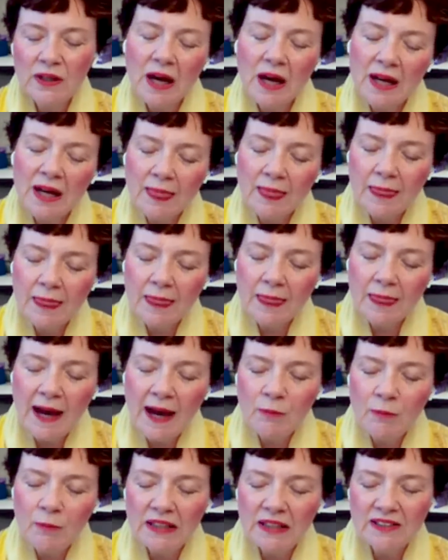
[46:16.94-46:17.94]
And when I
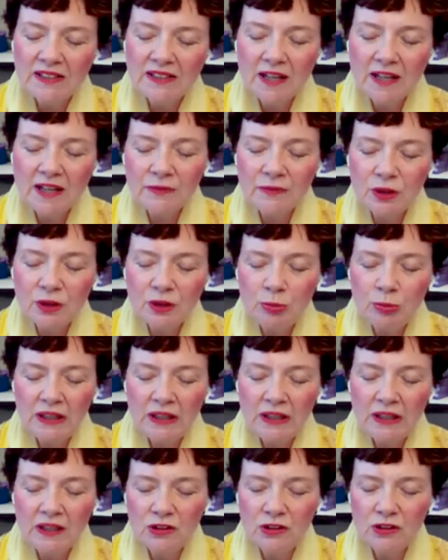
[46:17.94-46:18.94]
allow myself
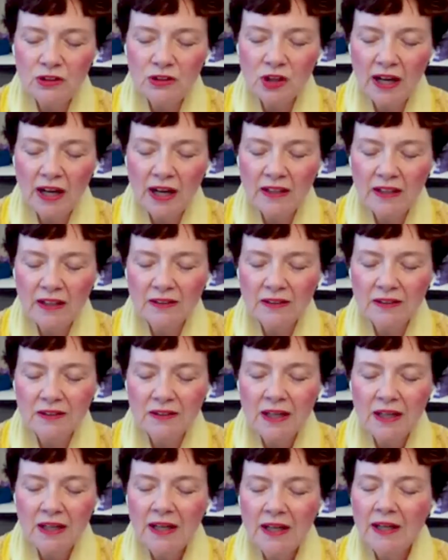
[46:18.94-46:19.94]
to be a
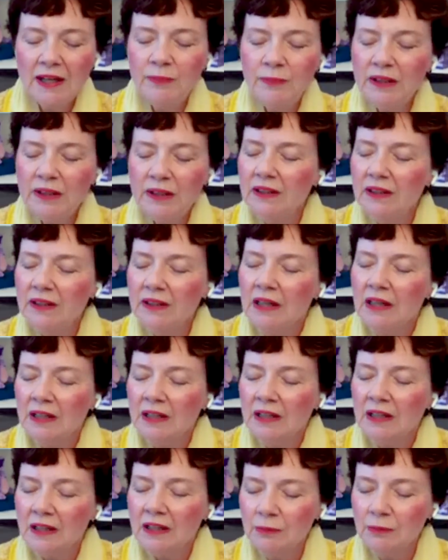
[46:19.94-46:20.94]
child and
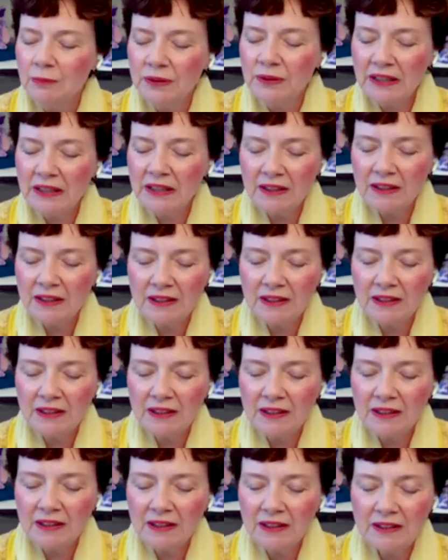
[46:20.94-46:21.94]
be
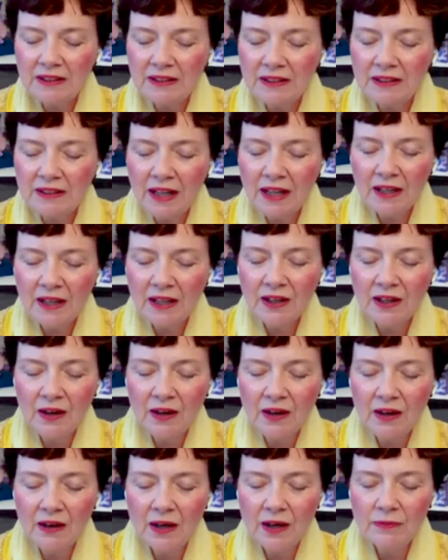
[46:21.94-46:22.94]
completely
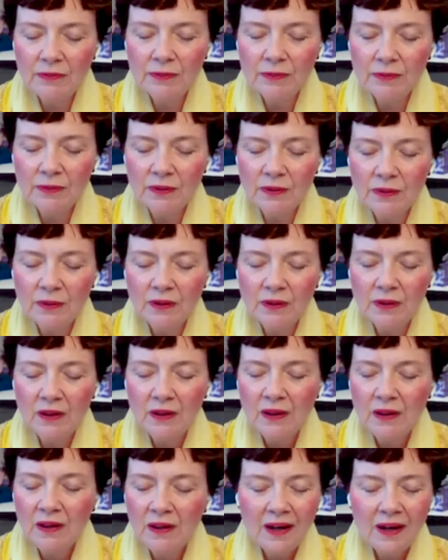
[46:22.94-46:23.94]
taken care of,
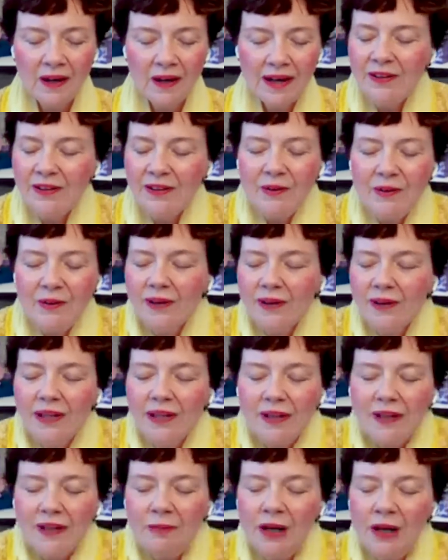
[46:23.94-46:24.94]
I
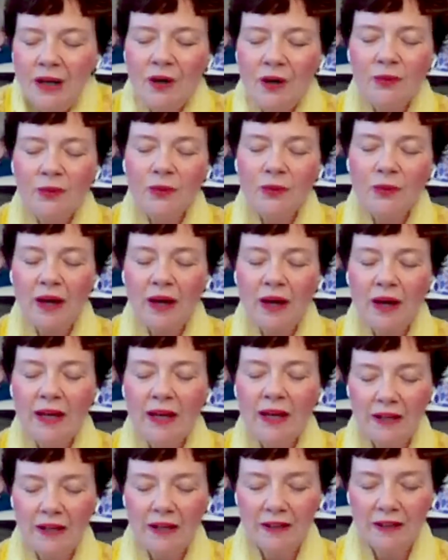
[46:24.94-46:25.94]
don't get in my
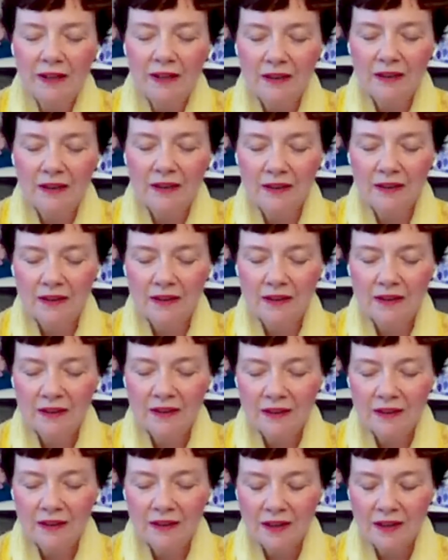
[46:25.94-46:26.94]
own way.
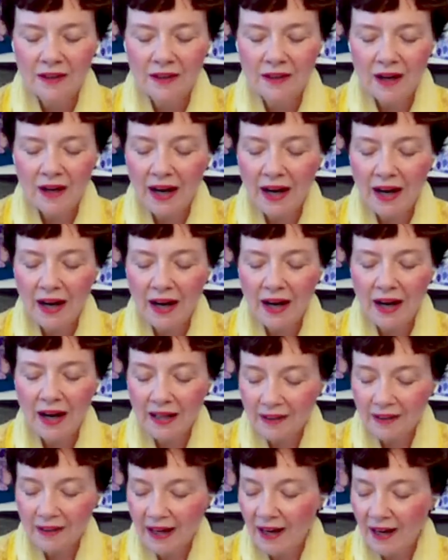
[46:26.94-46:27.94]

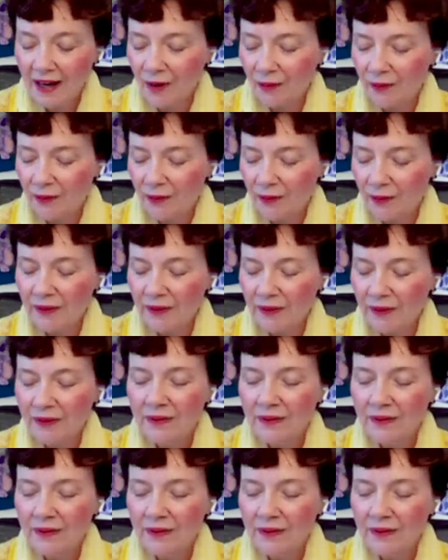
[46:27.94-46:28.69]
I allow.